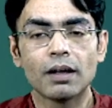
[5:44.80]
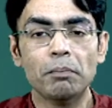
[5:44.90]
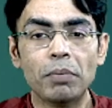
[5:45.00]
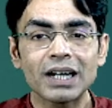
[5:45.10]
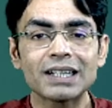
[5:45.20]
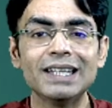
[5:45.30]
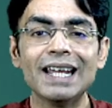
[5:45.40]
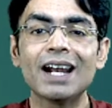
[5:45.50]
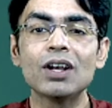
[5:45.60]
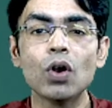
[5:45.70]
but they
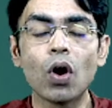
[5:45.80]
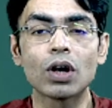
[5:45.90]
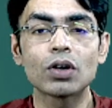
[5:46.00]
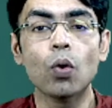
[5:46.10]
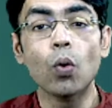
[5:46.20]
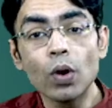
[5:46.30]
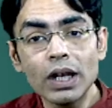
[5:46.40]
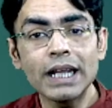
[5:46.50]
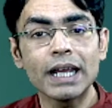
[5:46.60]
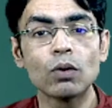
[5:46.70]
are not
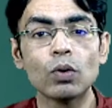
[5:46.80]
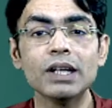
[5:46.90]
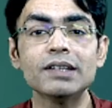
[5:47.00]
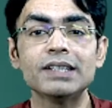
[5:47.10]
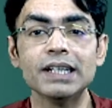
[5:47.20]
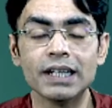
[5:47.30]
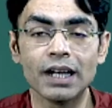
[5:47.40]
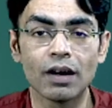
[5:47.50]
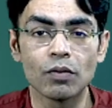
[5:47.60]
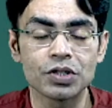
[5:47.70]
only and only seen in
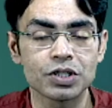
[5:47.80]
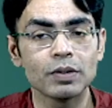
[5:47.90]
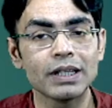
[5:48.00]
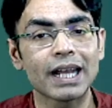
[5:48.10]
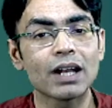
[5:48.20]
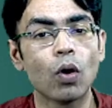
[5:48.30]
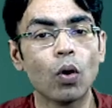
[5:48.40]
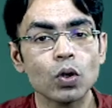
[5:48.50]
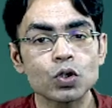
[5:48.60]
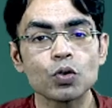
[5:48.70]
irreversible. They can
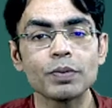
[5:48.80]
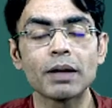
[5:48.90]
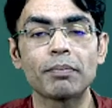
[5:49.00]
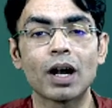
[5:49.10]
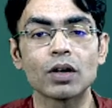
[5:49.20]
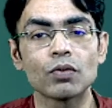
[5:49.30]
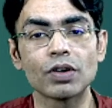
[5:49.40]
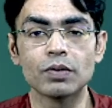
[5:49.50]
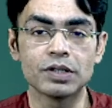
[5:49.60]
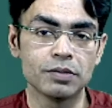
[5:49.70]
also be a part of
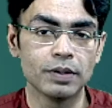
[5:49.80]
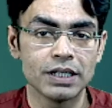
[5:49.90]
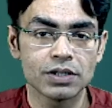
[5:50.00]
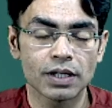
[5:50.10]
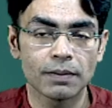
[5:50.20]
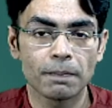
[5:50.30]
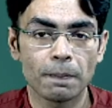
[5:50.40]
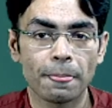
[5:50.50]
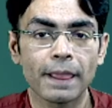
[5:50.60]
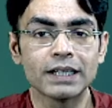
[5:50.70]
reversible injury.
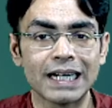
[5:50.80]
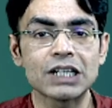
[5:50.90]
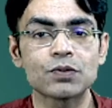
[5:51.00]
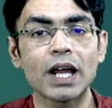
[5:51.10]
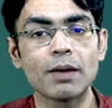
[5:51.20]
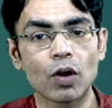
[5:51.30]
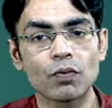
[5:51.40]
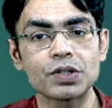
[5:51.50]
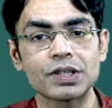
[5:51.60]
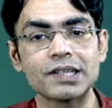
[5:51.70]
That is why
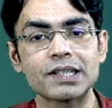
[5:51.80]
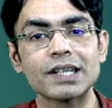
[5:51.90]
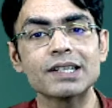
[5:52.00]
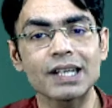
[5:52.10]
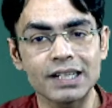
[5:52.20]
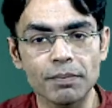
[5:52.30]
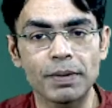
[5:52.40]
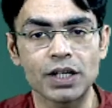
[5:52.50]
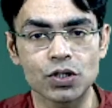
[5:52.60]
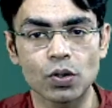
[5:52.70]
amorphous densities is a
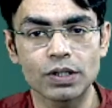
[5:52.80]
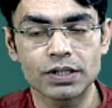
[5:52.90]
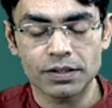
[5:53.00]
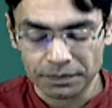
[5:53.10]
better choice.